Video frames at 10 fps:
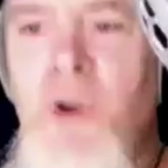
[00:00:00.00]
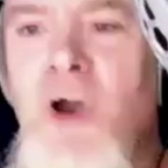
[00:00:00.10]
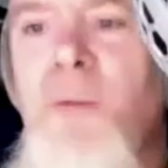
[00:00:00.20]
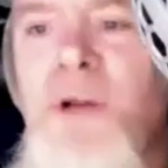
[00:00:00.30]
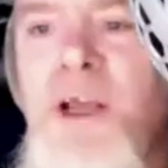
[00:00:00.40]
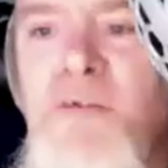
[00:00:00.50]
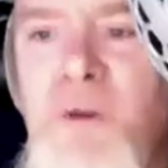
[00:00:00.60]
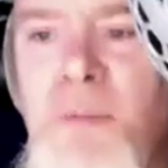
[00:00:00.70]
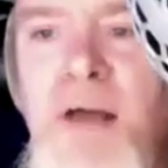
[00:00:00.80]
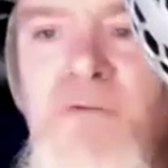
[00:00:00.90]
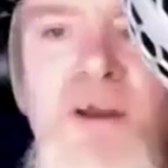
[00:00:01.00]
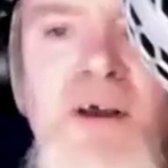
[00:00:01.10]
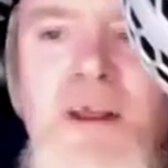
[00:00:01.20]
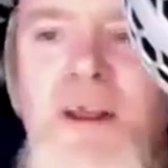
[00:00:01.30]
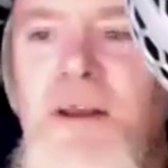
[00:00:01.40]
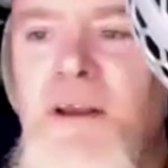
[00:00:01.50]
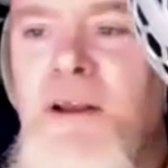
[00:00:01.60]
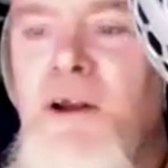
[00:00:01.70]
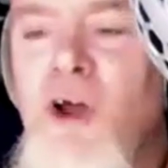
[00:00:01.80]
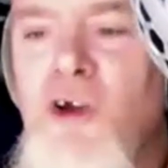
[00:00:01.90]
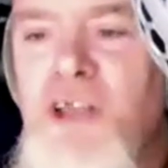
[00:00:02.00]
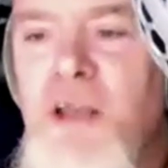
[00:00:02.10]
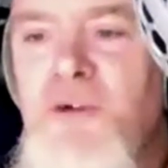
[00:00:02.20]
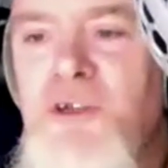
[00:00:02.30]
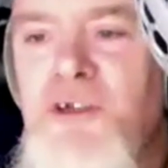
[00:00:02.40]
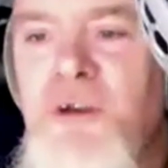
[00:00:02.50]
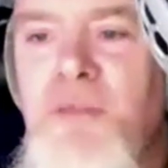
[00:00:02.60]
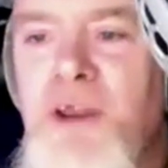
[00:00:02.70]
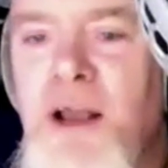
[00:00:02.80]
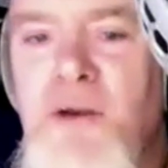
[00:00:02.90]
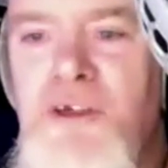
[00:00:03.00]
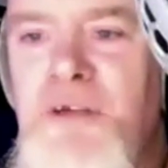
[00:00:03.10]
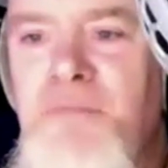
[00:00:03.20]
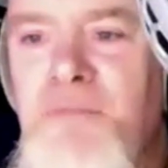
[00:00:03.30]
nominated for a BAFTA and lost out to something else.